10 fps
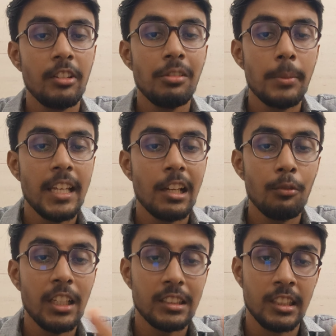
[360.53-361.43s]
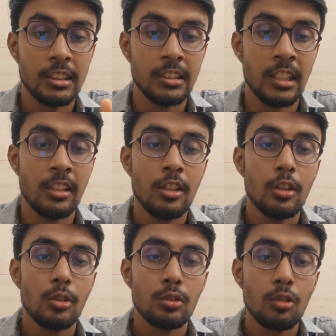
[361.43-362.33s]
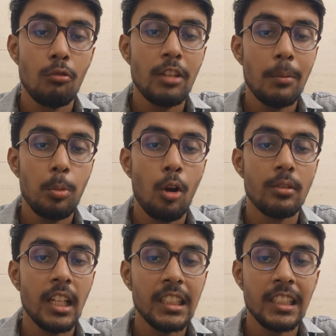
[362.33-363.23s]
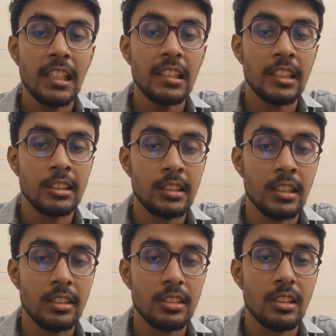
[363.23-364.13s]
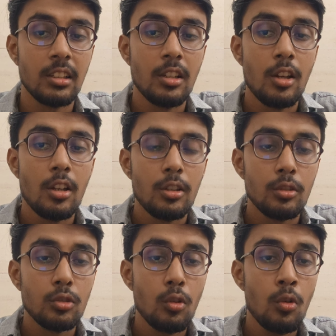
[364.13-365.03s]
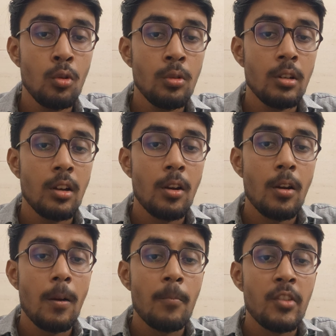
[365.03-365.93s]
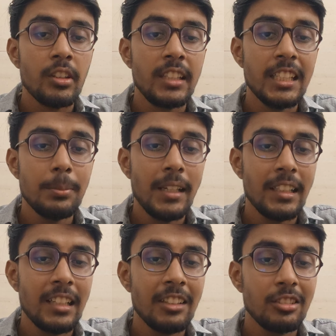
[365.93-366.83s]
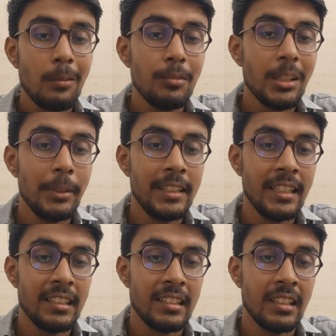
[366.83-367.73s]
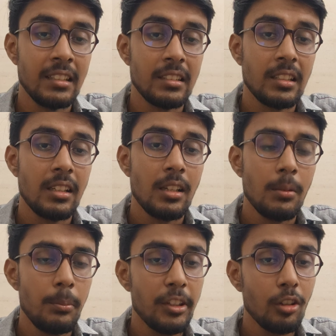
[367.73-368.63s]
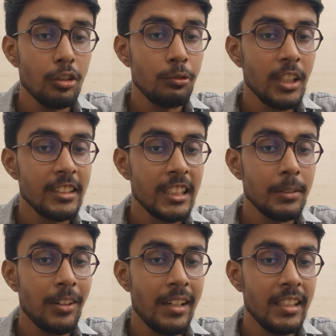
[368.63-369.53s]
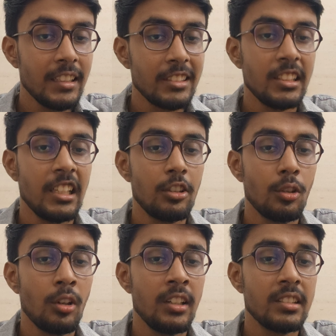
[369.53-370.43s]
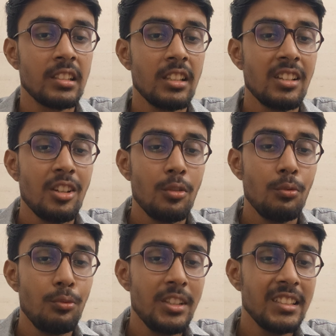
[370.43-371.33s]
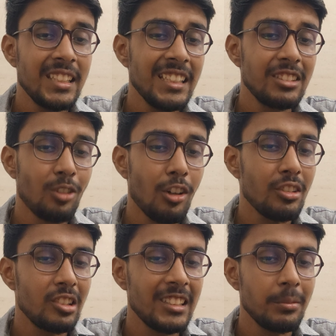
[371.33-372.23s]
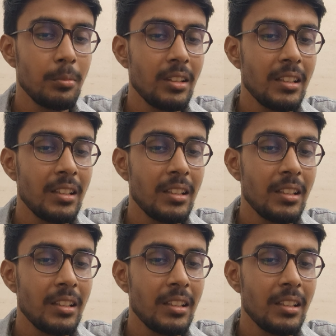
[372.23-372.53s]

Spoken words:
will make one cluster. So we have found the clusters. So this method has some limitations because we are just finding the centroids, which is not such